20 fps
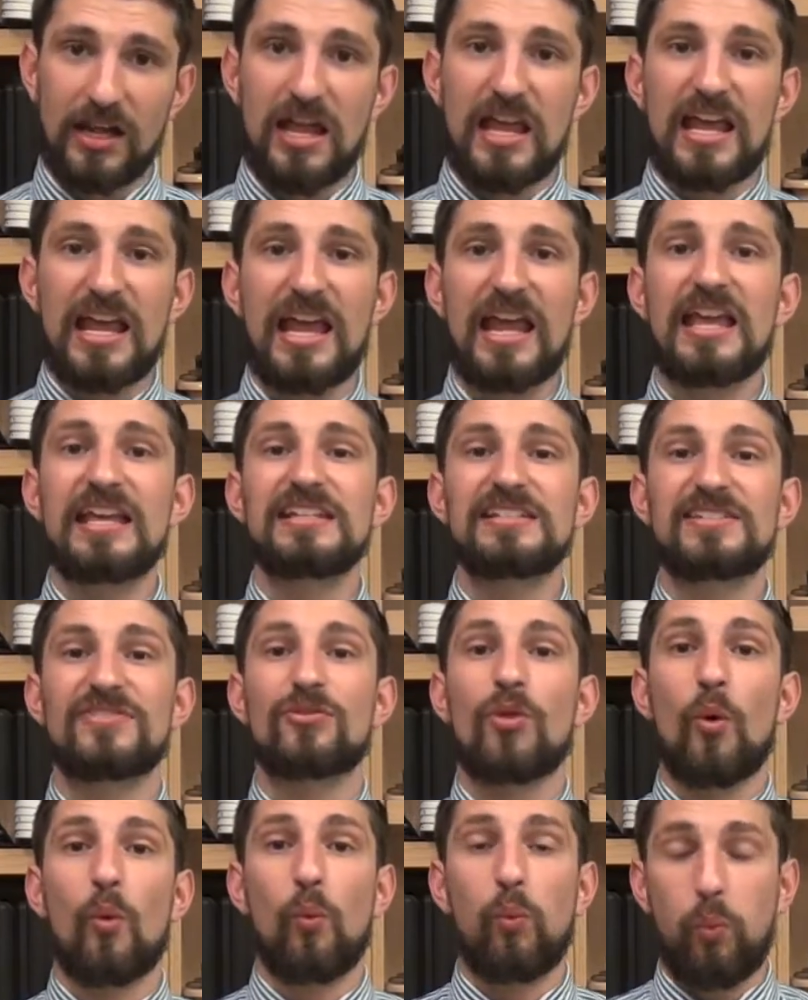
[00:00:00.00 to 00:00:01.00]
is the
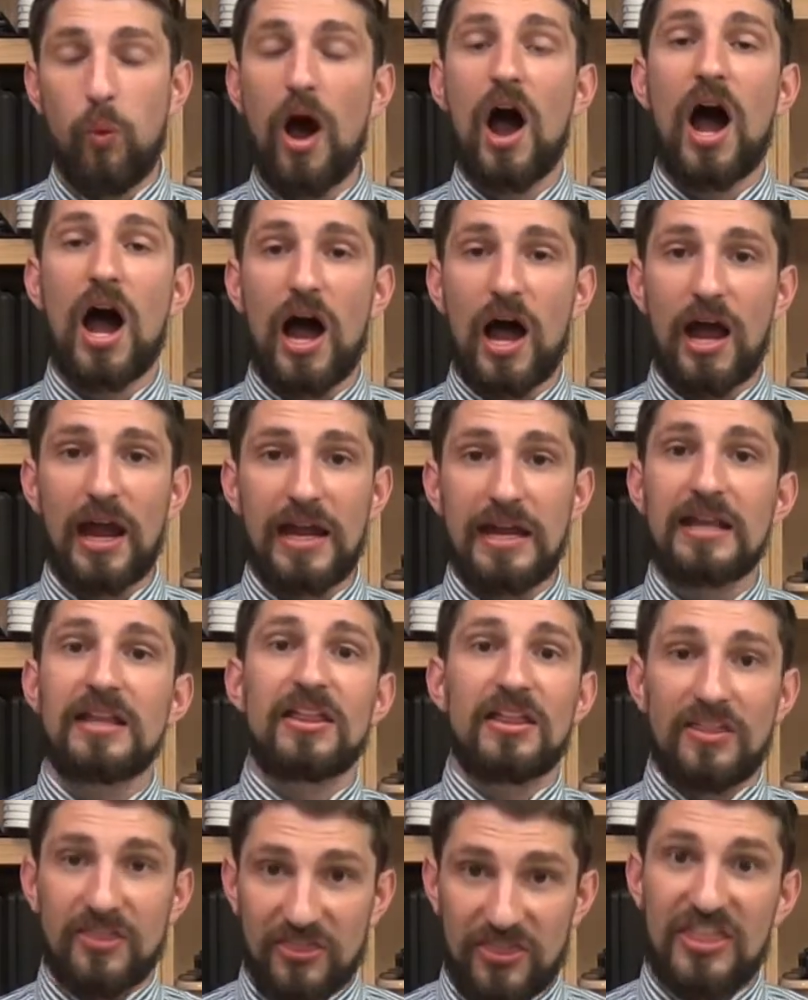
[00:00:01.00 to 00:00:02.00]
why
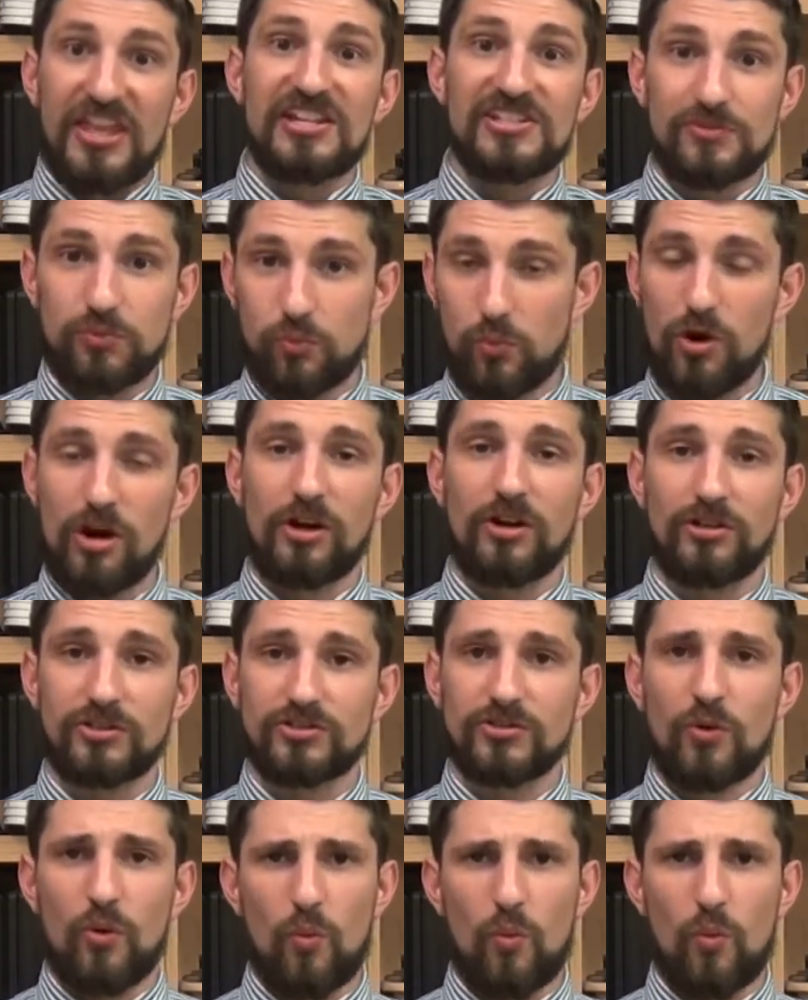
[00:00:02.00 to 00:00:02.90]
this works.